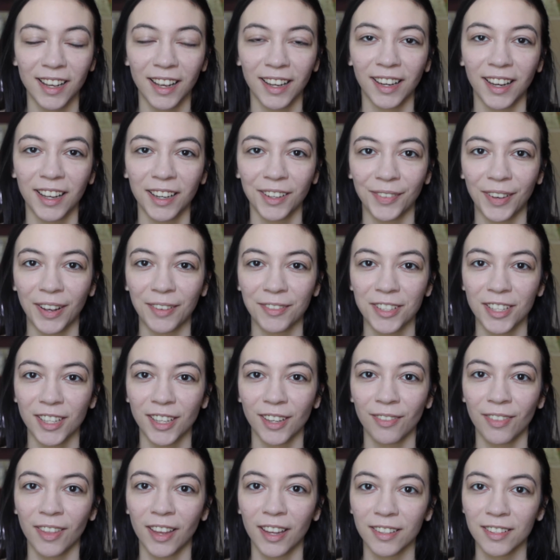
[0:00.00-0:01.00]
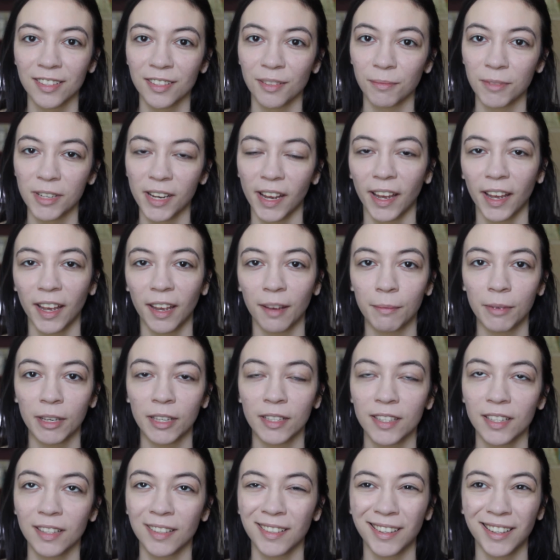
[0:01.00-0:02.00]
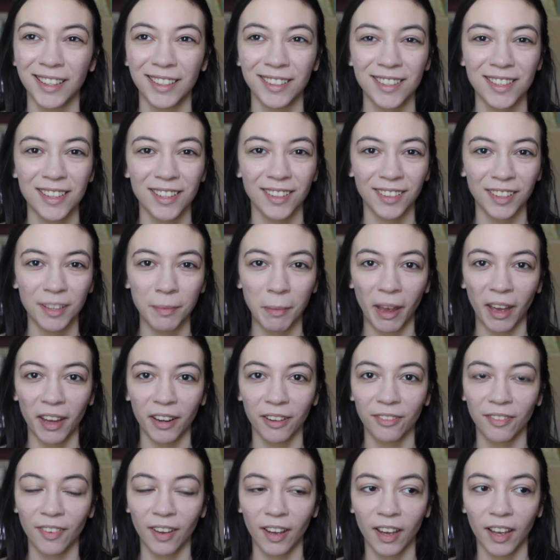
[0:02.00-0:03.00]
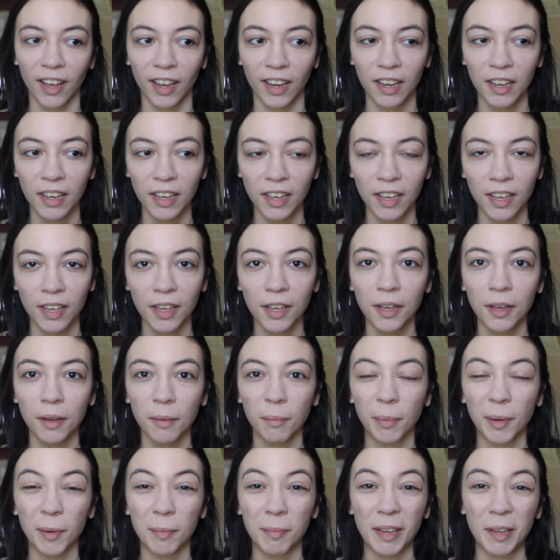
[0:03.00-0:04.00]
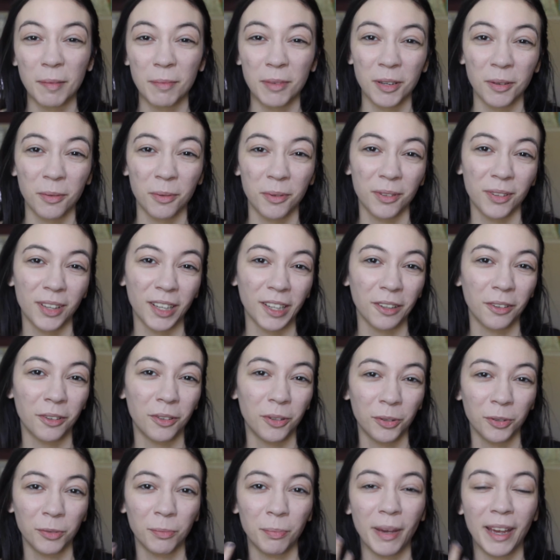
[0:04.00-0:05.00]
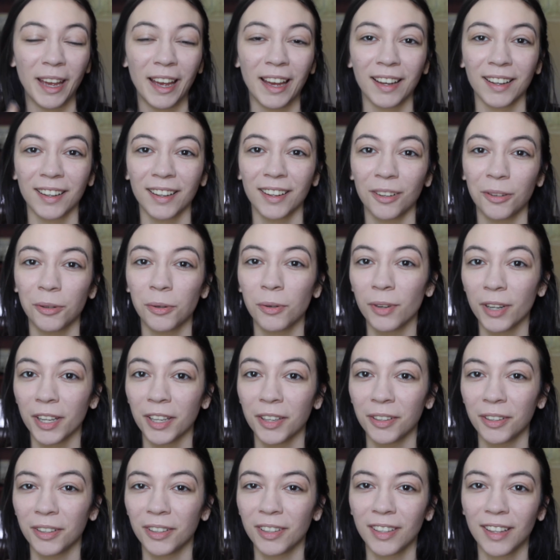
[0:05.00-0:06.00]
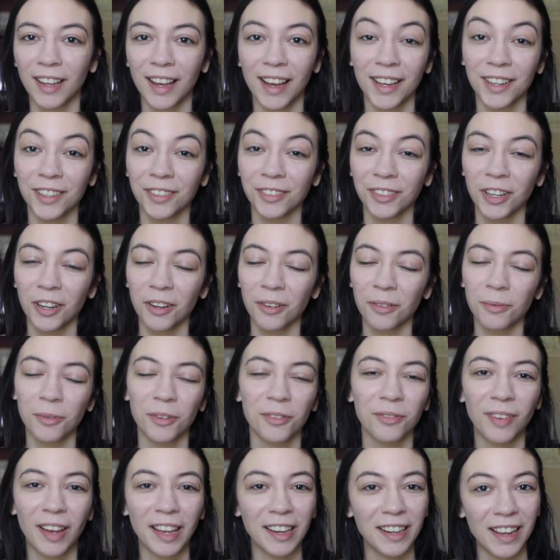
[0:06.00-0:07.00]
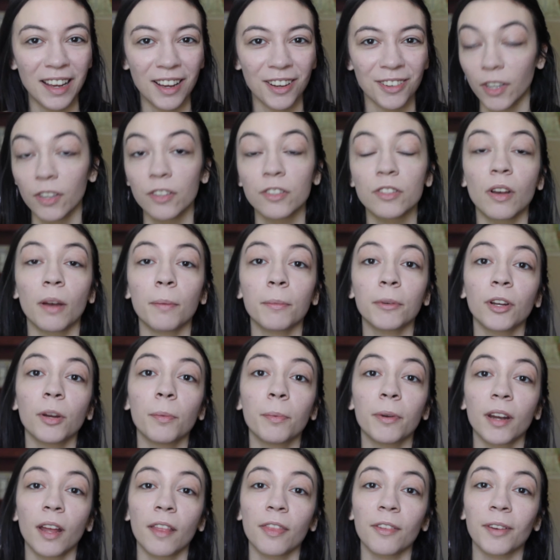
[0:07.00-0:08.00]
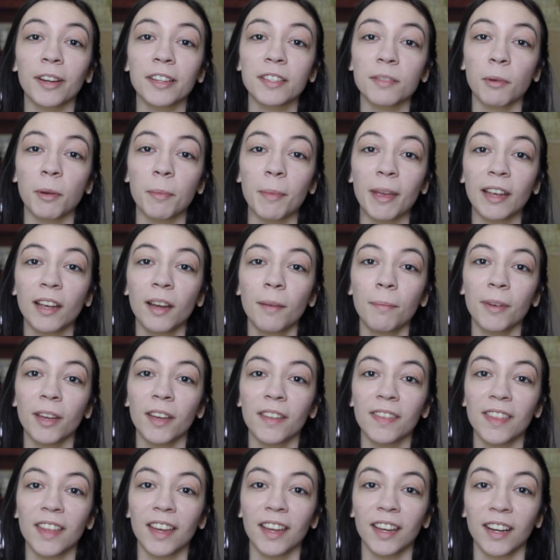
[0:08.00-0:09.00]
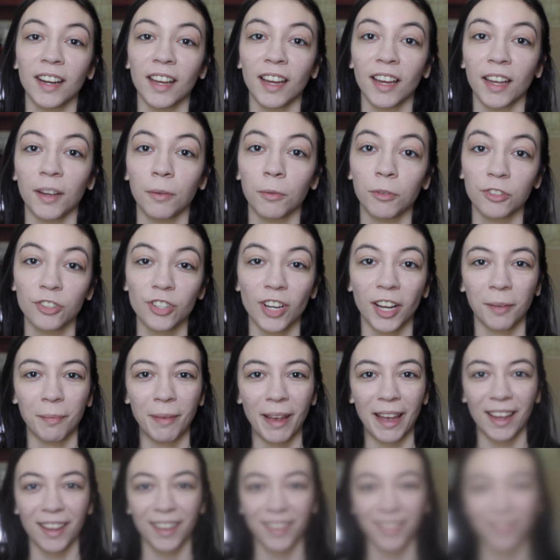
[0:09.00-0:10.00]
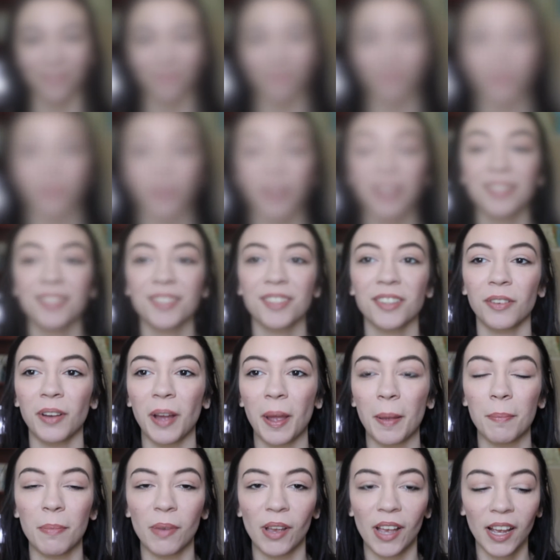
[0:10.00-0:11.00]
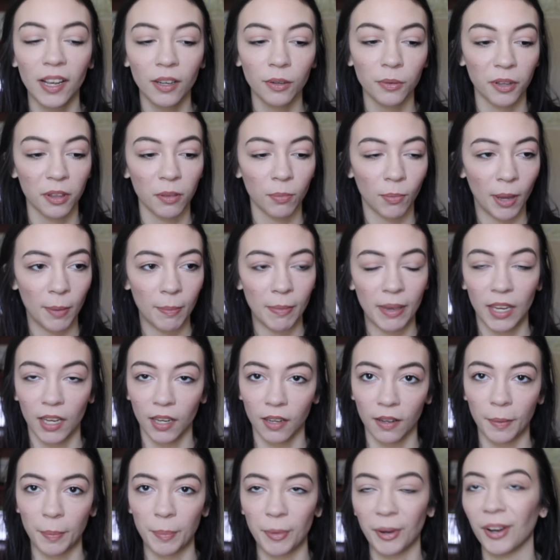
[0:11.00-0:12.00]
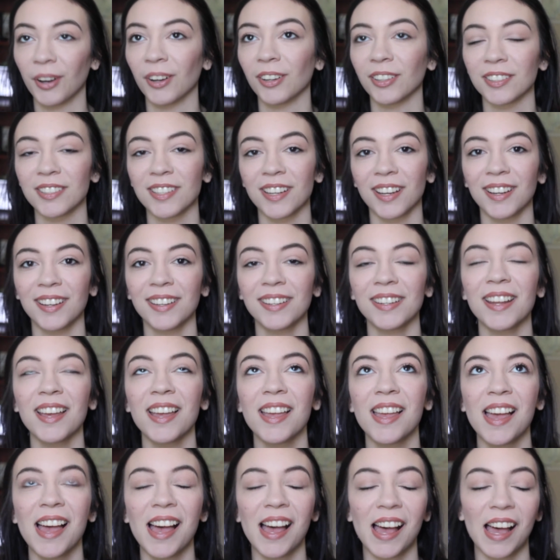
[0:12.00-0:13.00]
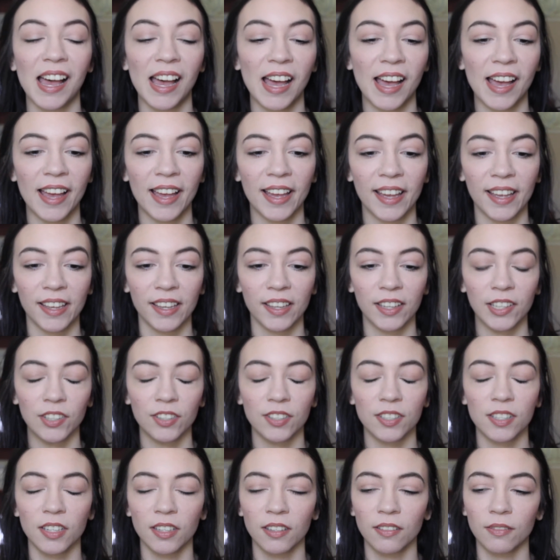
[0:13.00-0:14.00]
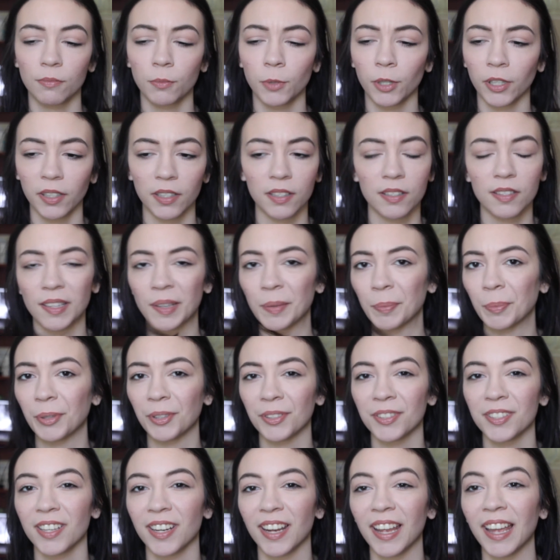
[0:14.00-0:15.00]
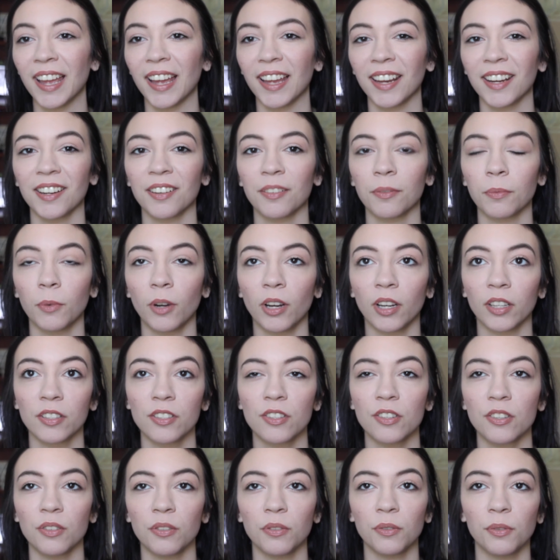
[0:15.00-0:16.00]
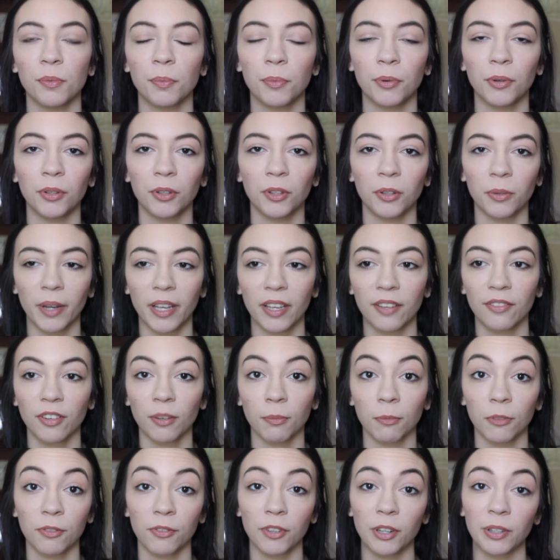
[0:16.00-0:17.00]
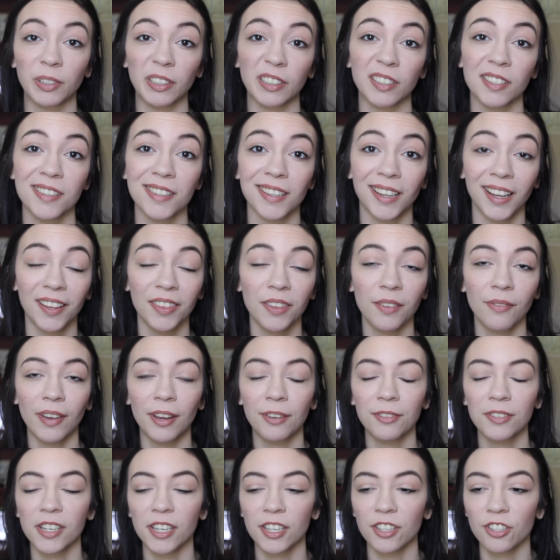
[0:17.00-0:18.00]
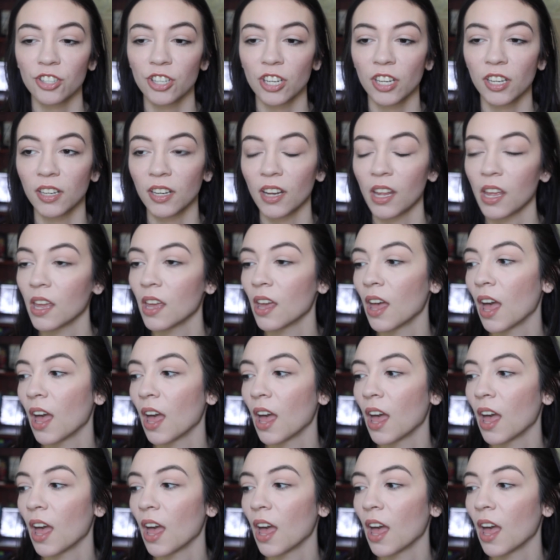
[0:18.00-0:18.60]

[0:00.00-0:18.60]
I kind of have to give that some time. It didn't instantly mattify, but maybe it will like hold back oil. I don't know. We'll find out. So I'm gonna go put on the rest of my makeup and then I will check back. Alright, so I'm back with my makeup all done. I did really simple today. I didn't want to pull away from the focus on the foundation.